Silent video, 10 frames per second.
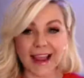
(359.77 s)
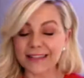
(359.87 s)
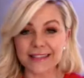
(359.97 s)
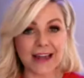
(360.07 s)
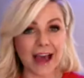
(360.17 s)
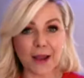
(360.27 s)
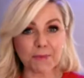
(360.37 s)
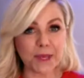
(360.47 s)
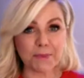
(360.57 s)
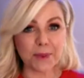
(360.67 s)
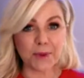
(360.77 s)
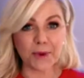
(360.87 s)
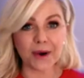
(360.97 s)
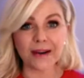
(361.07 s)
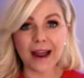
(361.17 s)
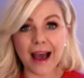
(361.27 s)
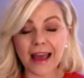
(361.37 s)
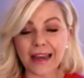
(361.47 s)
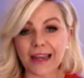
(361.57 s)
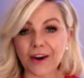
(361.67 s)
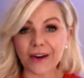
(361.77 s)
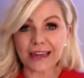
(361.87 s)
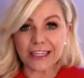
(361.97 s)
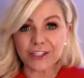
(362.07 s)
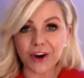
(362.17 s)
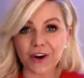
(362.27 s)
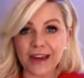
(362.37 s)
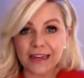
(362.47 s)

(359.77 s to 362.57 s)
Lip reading: It's not people who are not in our niche, our